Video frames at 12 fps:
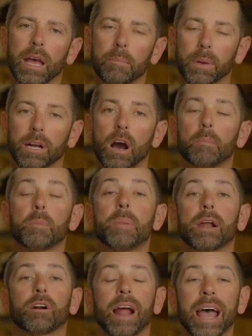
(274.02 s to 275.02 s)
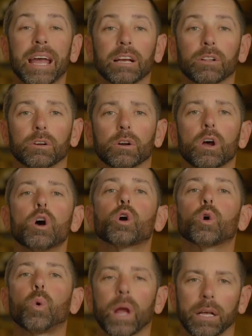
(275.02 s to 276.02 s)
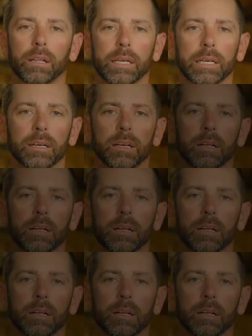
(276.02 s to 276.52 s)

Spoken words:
and become a better angler quickly.